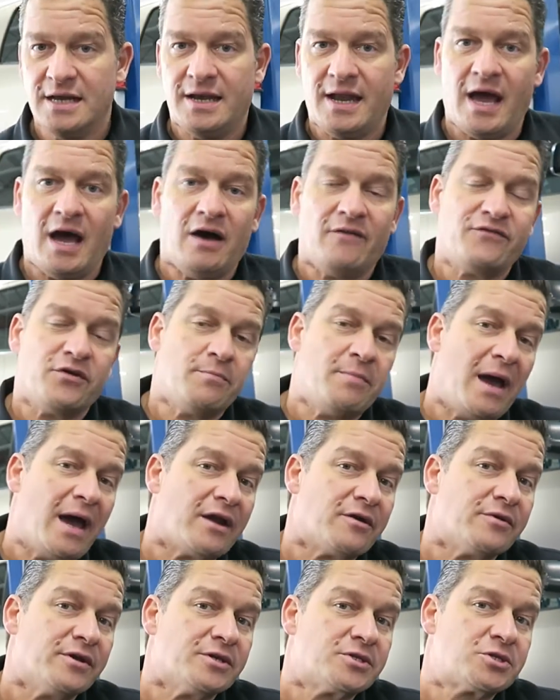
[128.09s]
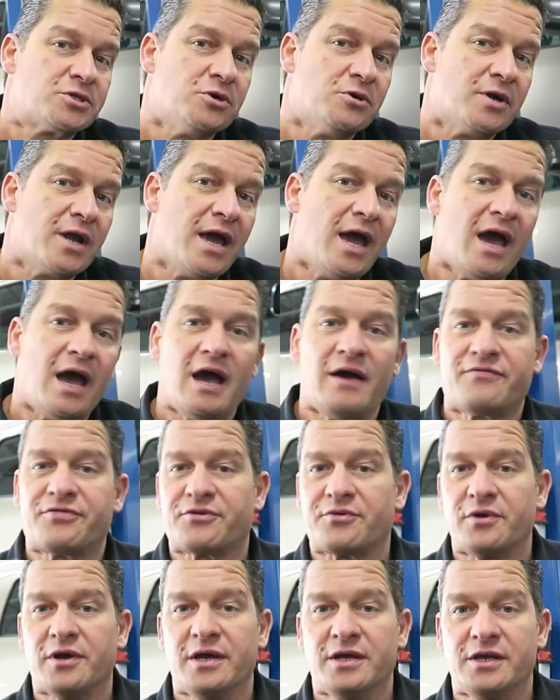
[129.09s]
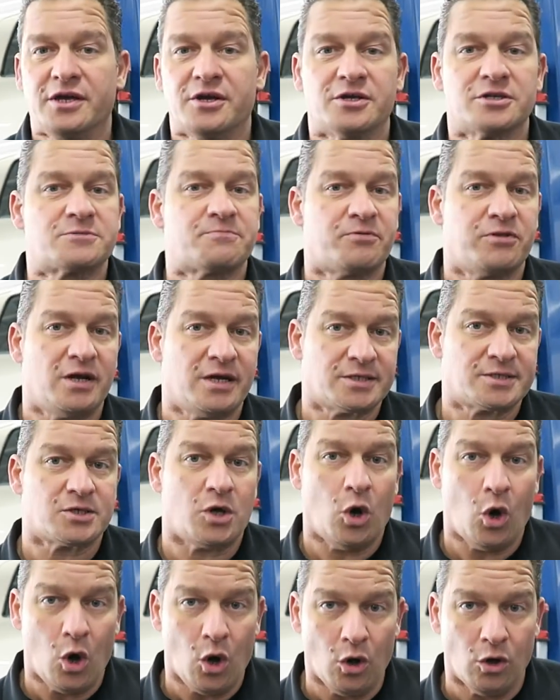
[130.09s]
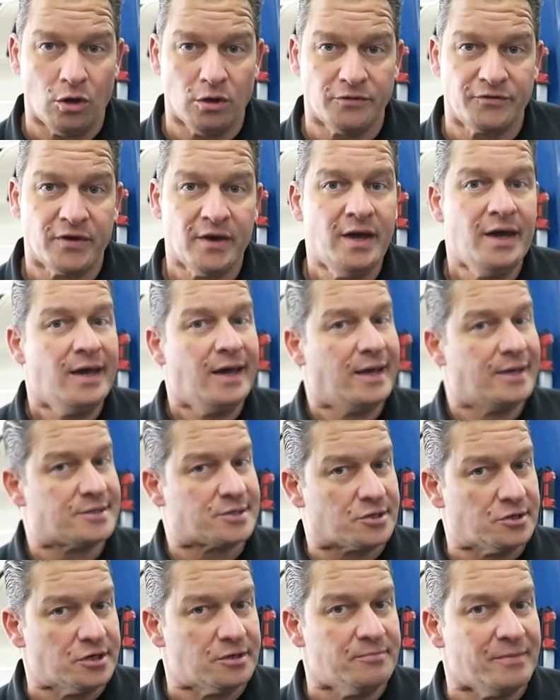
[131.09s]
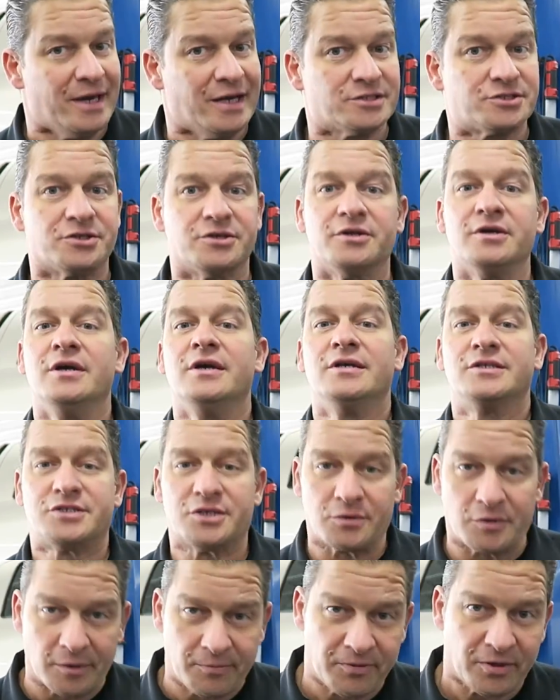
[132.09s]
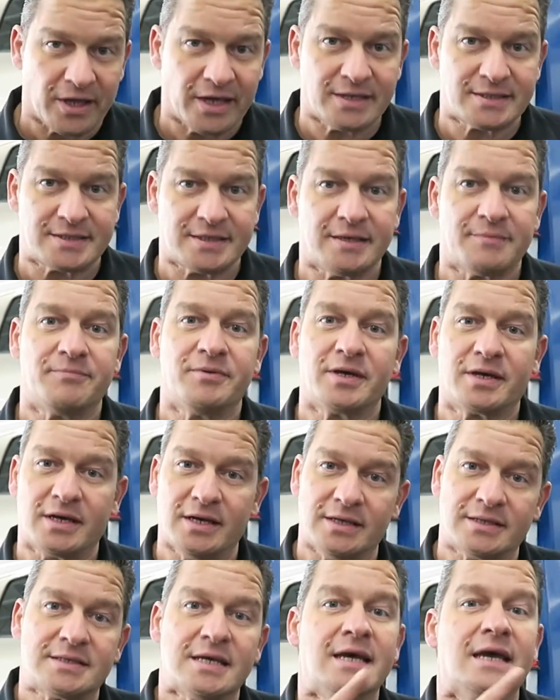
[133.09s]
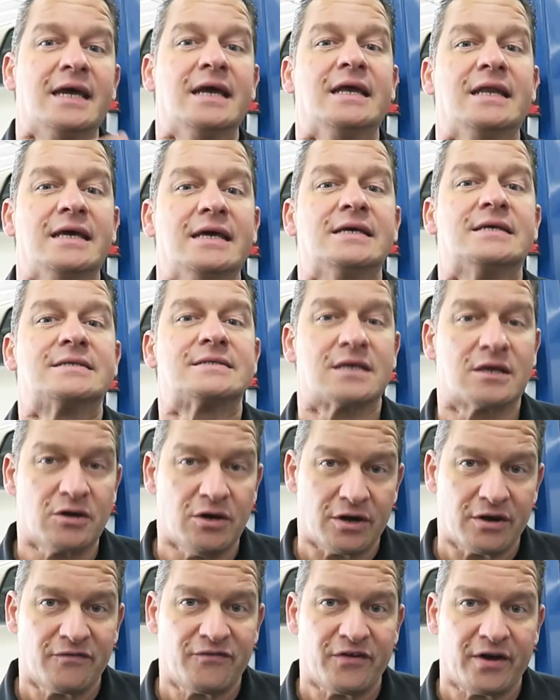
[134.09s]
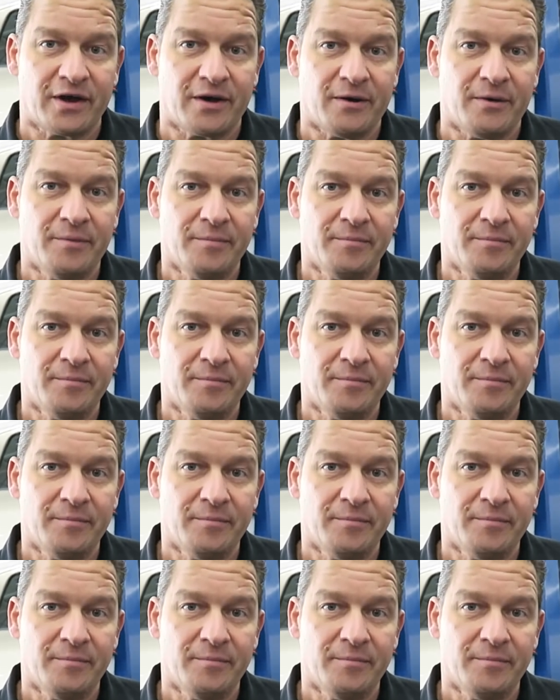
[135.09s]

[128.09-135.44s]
Now, if your battery is 2.5, 3 years plus old, it's good measure to replace it because it is going to fail.